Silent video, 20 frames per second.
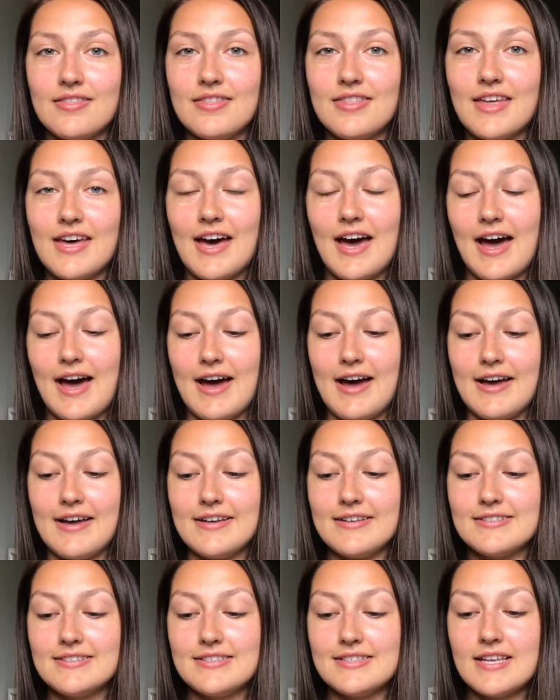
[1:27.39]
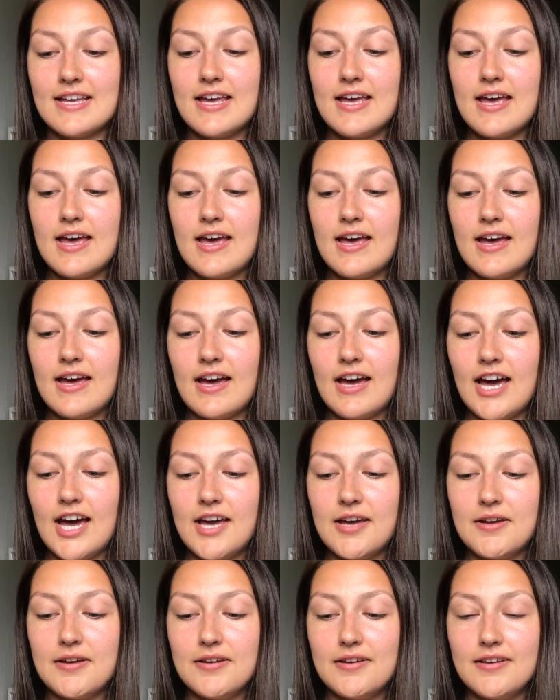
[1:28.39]
the eyes,
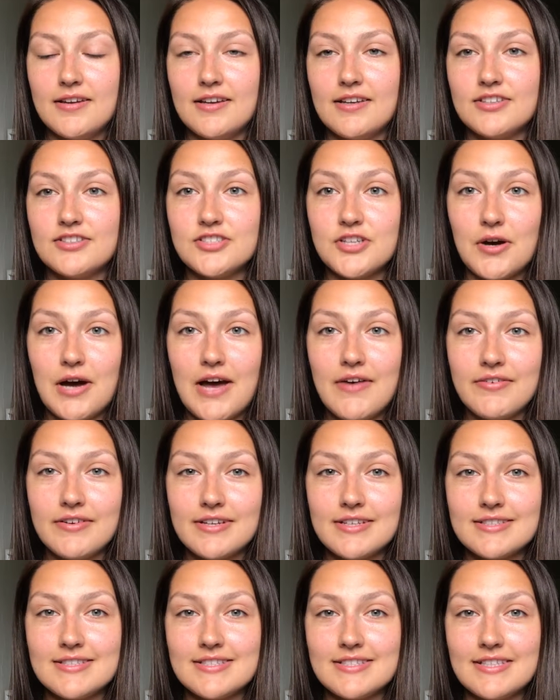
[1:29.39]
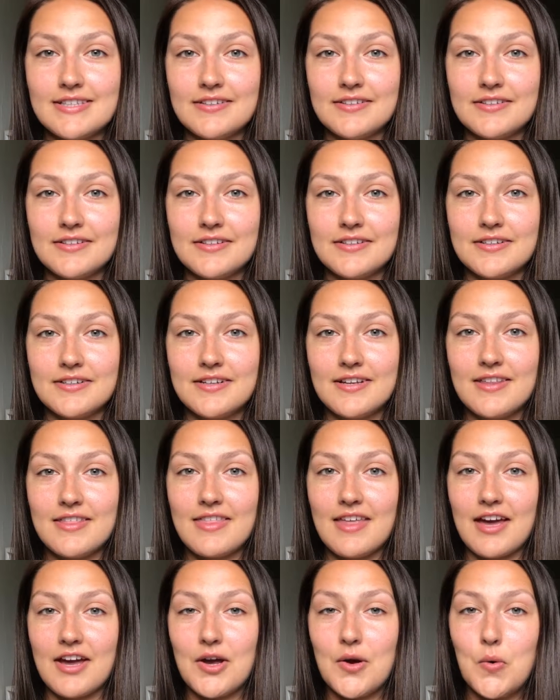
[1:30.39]
I don't have a concealer
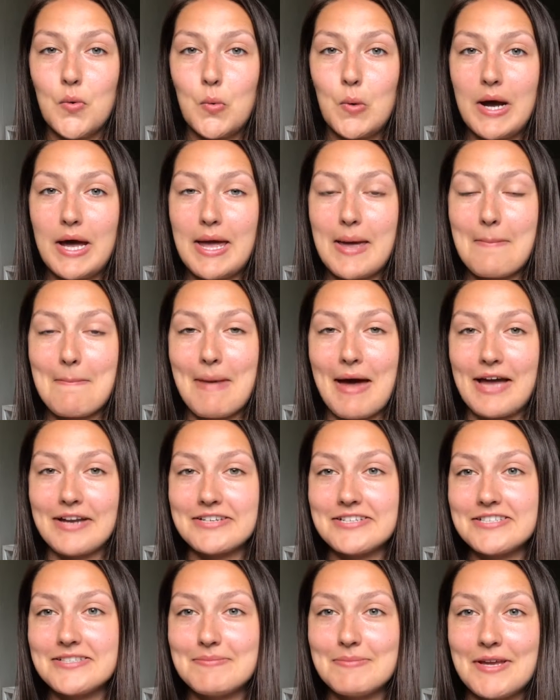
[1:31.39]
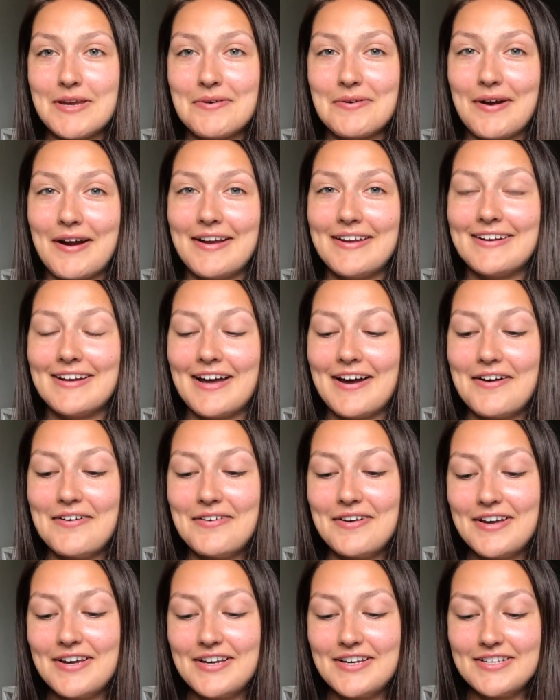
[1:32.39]
that quite matches me right now,
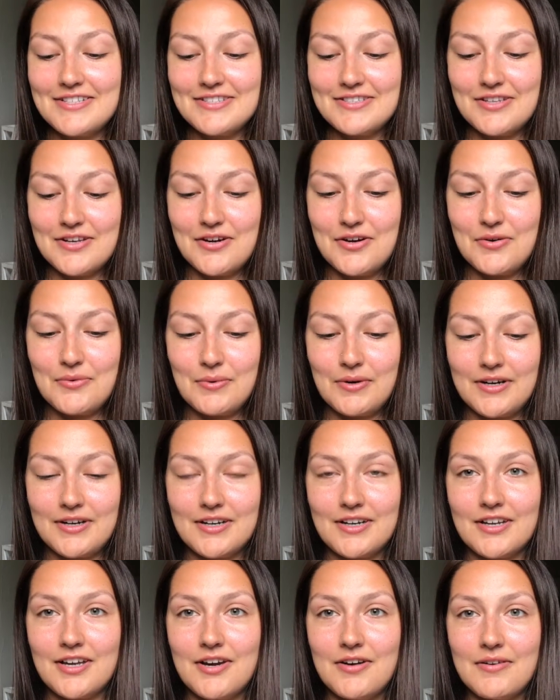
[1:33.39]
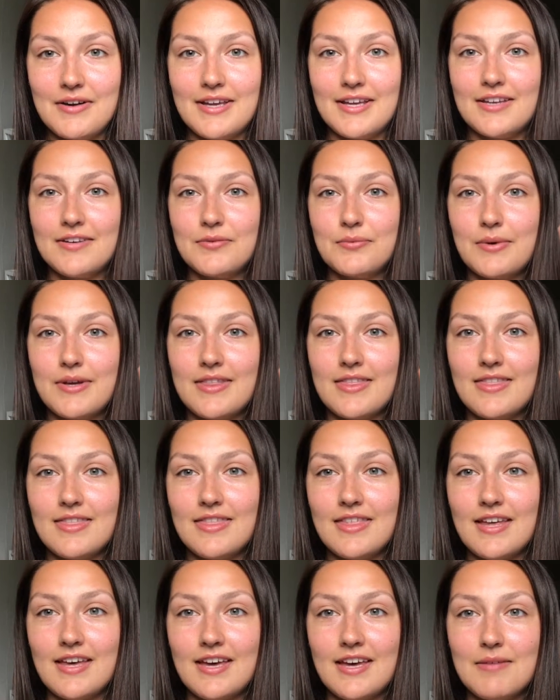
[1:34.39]
so we're going to go in with
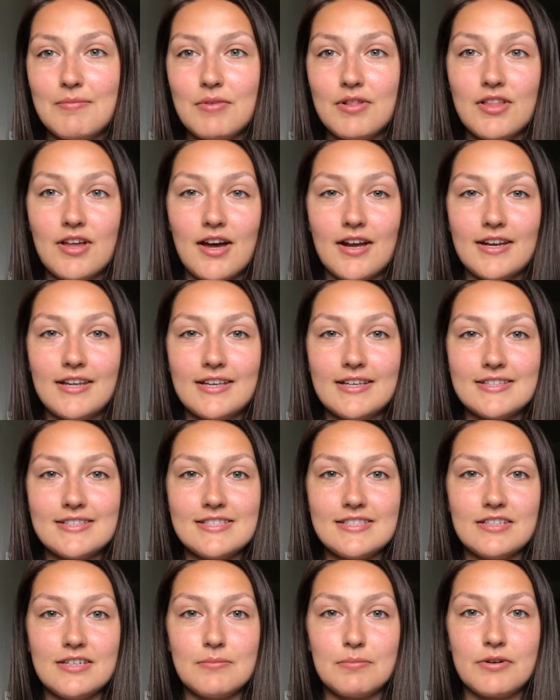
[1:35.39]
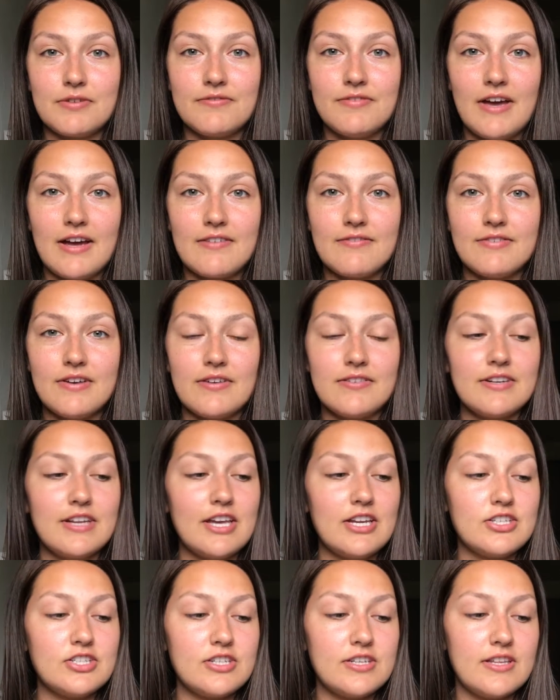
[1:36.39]
the Milani Conceal and Perfect
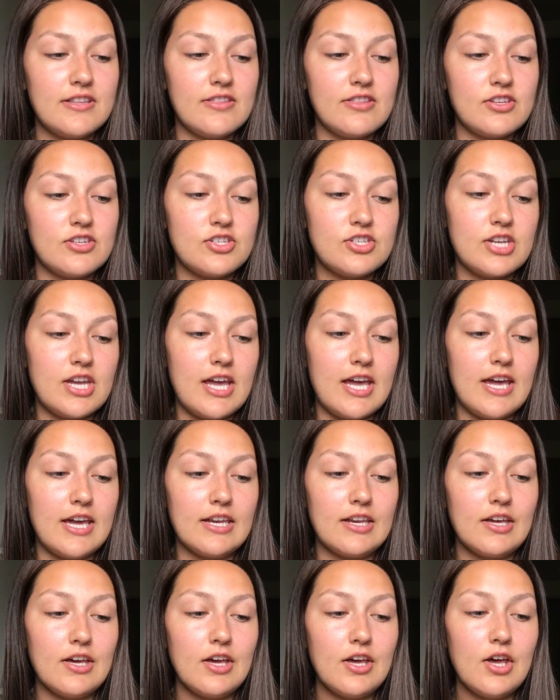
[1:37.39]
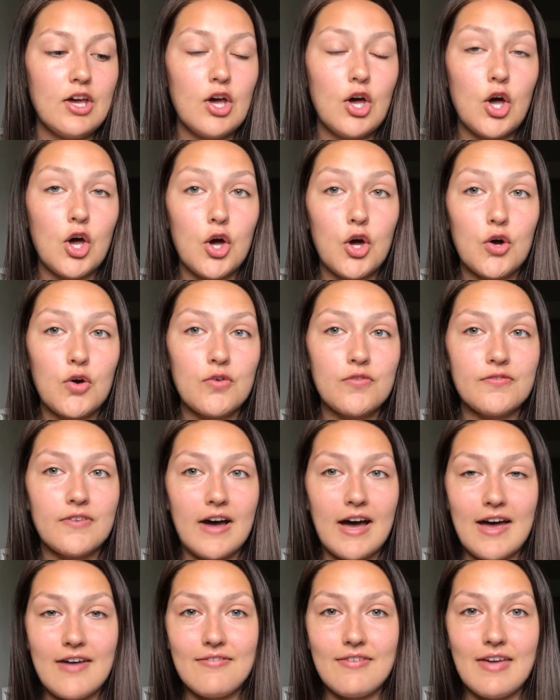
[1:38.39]
Foundation in the shade
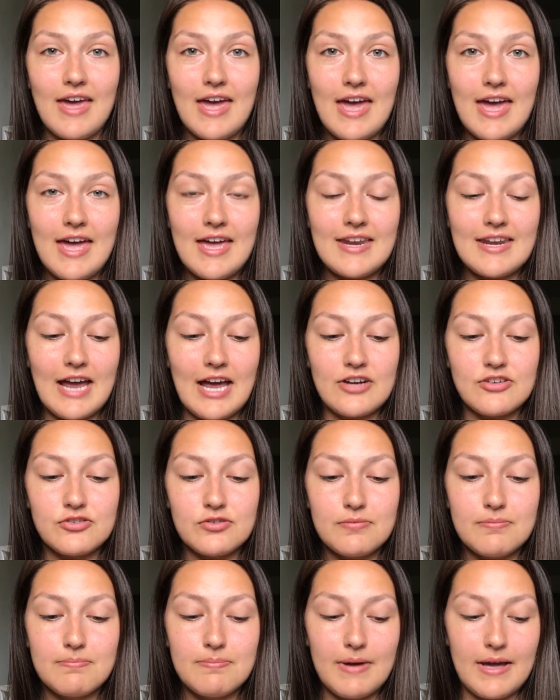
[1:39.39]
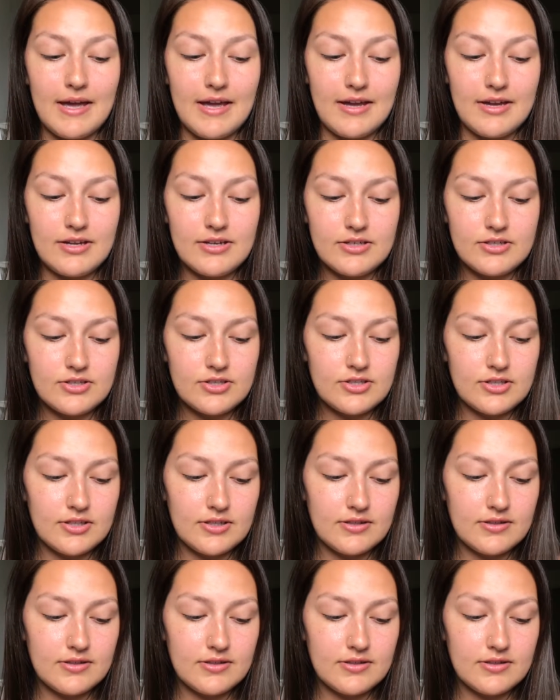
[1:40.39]
05A Natural Beige.